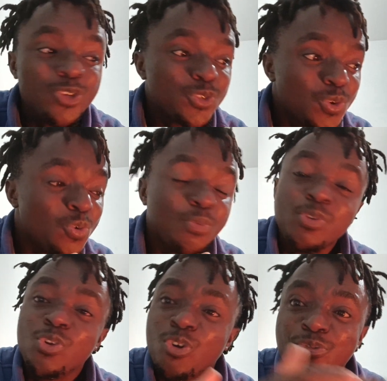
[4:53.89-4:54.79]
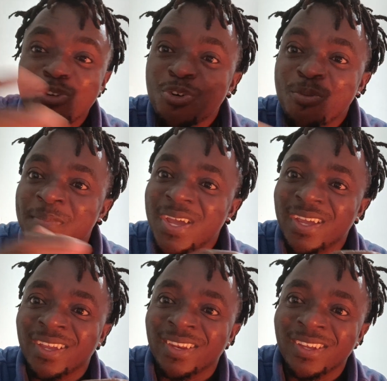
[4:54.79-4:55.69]
So love all
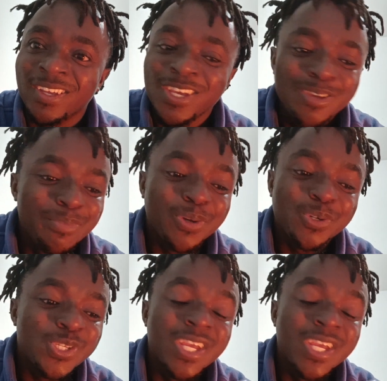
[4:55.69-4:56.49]
men because